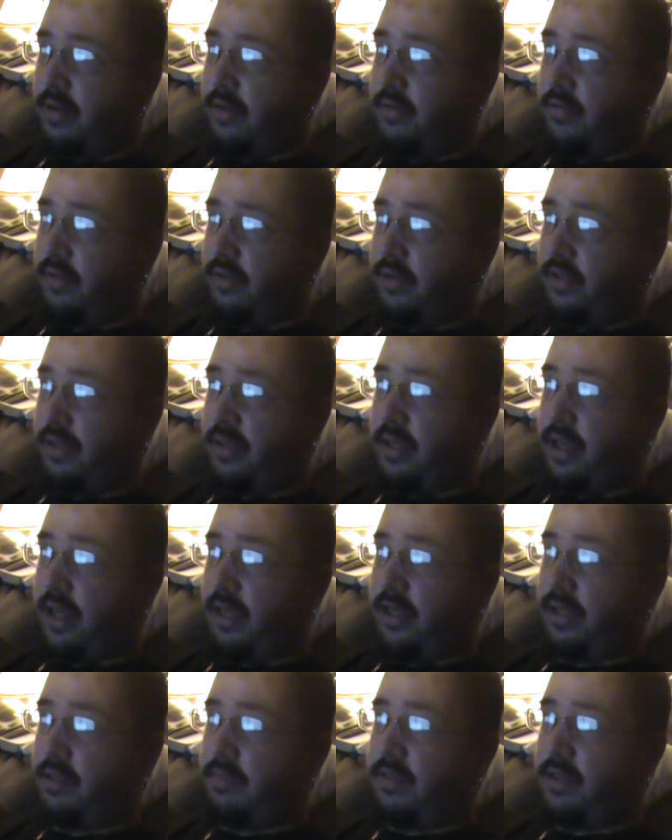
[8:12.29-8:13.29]
really, I
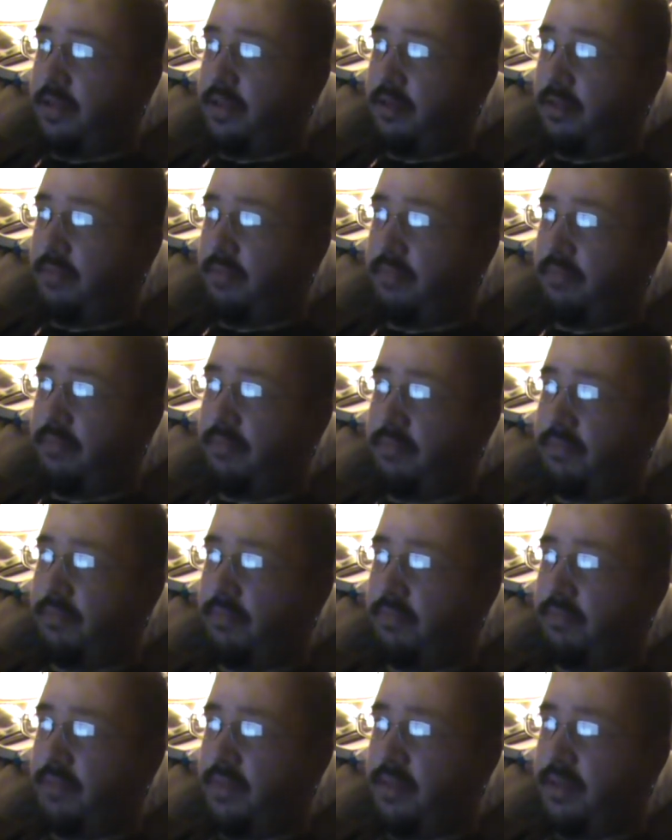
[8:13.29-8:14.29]
could meet
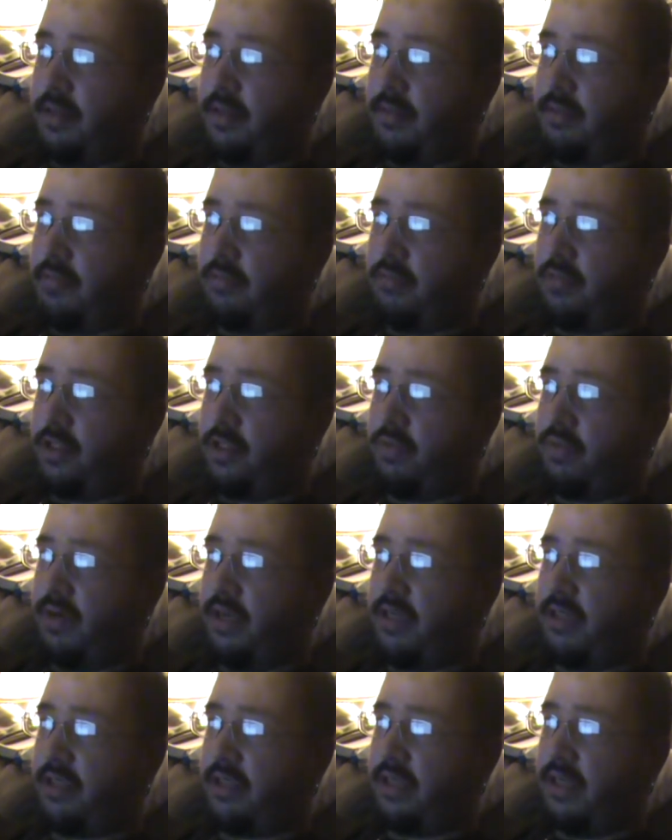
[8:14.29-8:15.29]
the
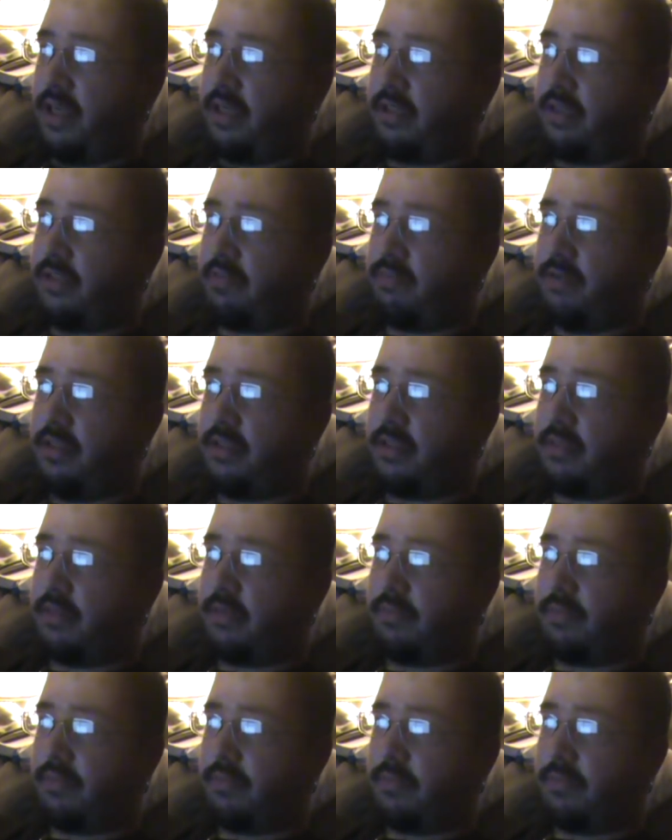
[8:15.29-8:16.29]
sweetest, kindest, best
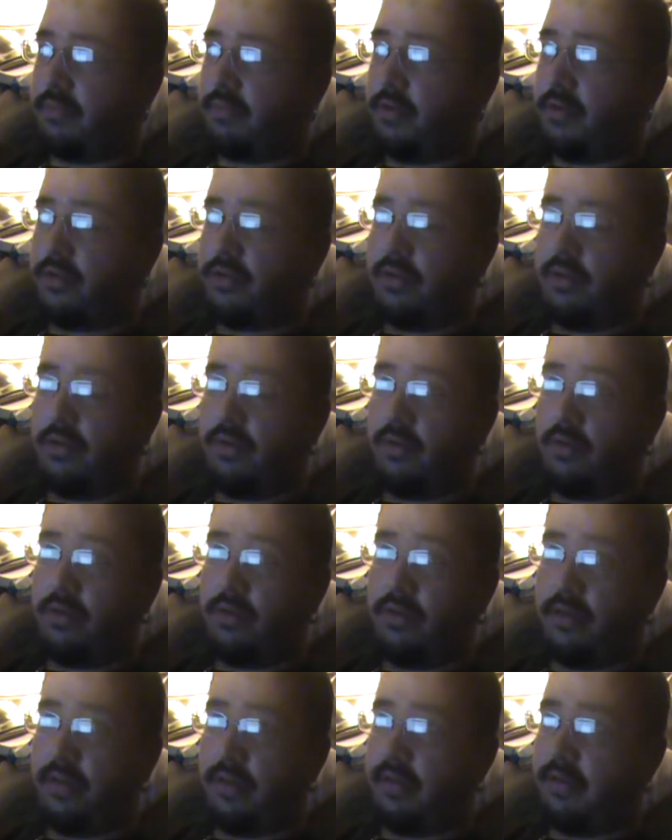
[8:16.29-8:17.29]
person in the
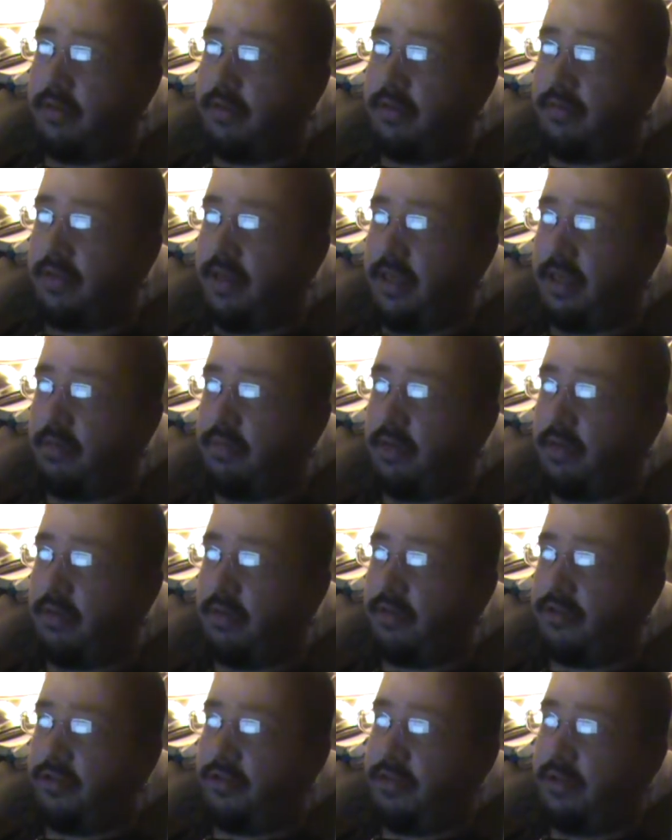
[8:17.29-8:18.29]
world, and they could be
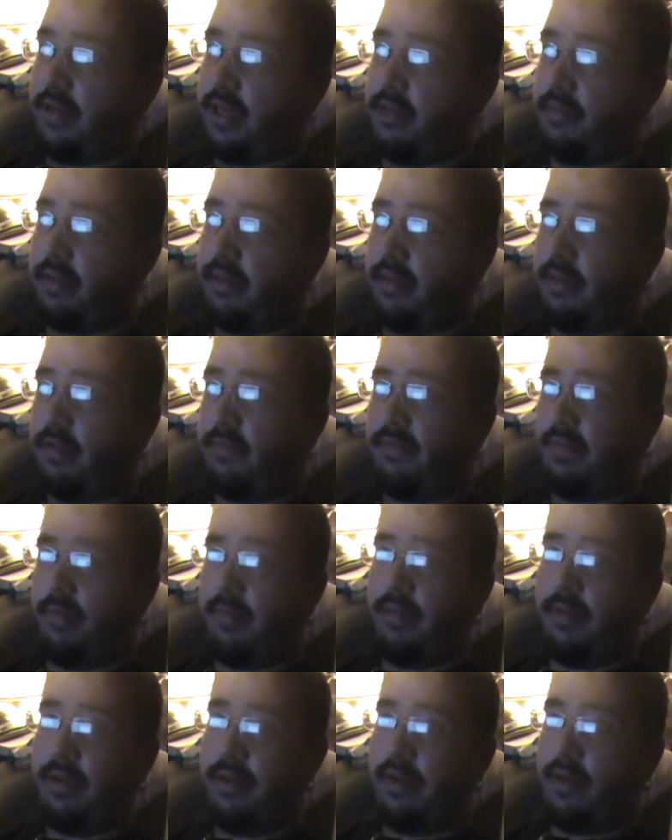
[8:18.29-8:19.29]
Christian, and I may love
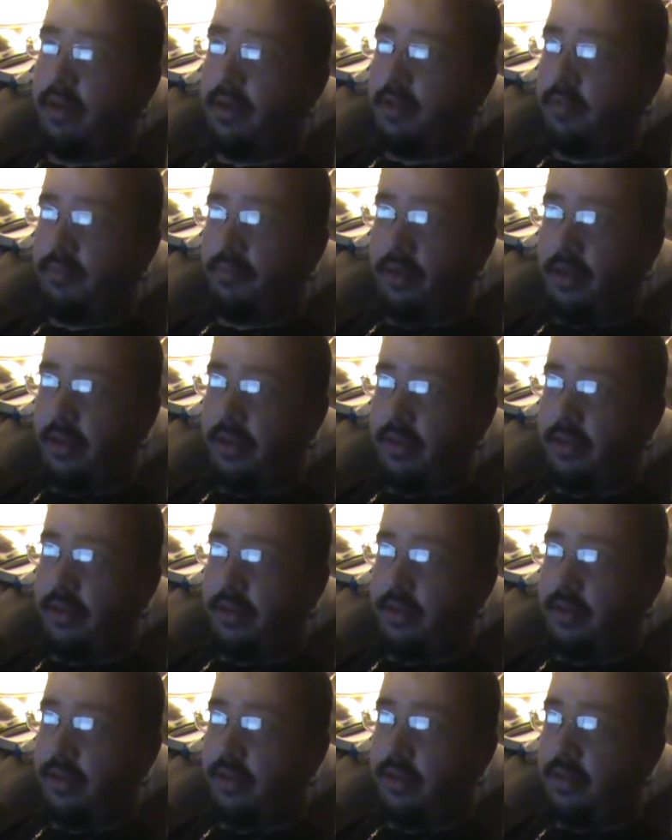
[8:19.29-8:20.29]
them, but
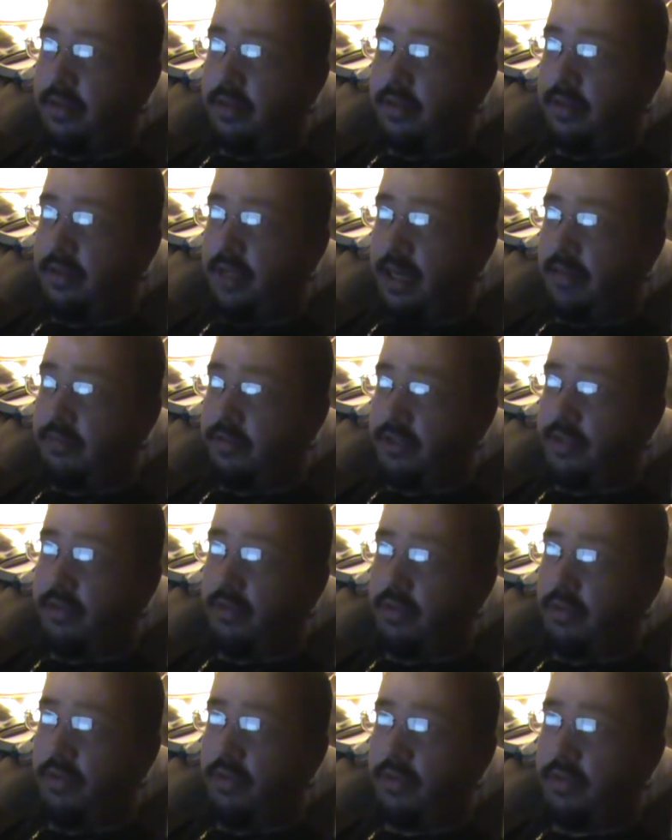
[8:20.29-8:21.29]
I'm
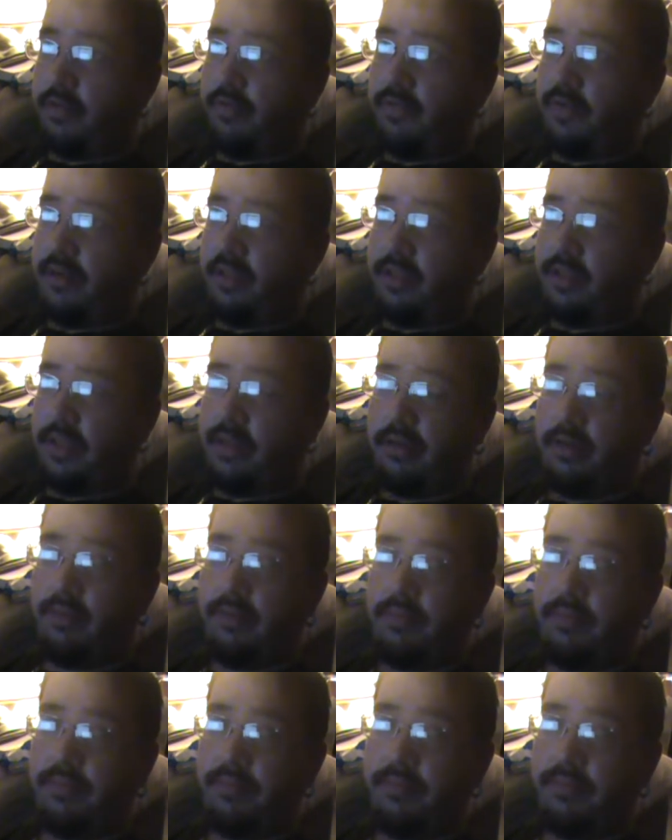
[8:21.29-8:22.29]
still going to feel as I do,
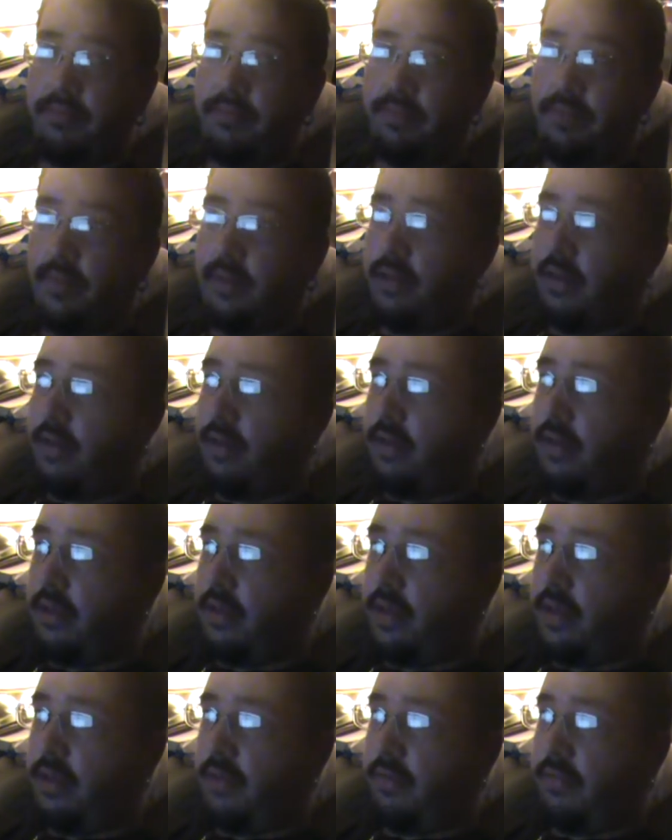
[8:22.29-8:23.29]

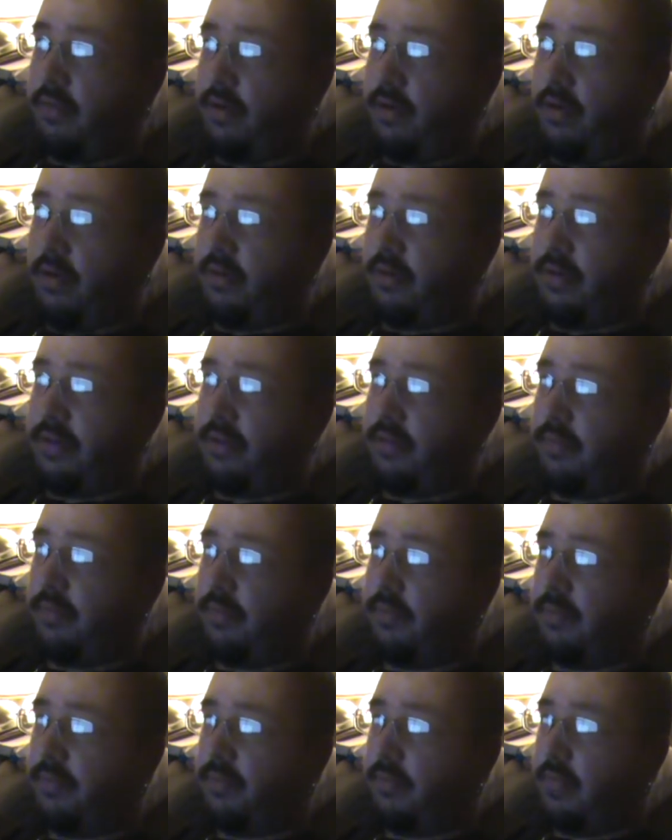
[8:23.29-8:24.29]
regardless.
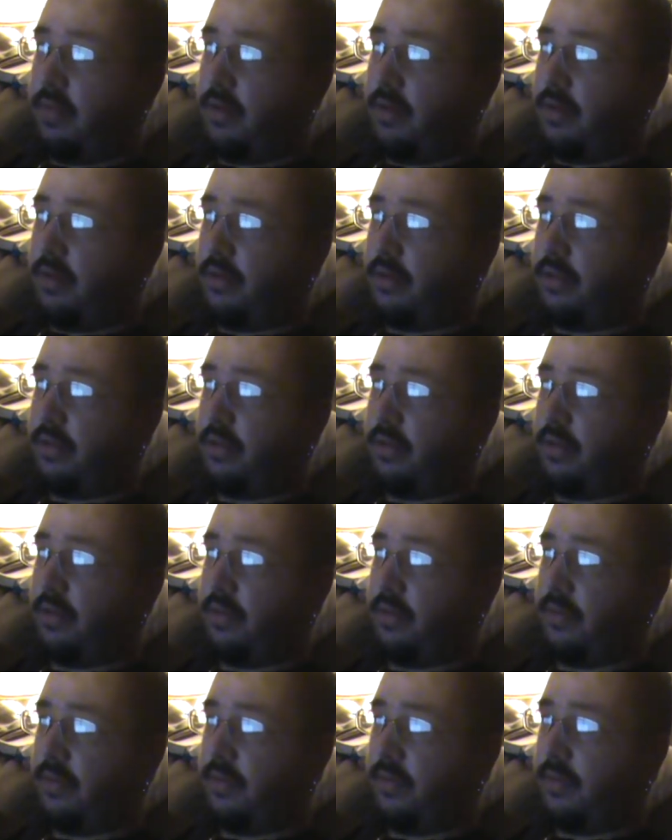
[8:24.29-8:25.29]
So,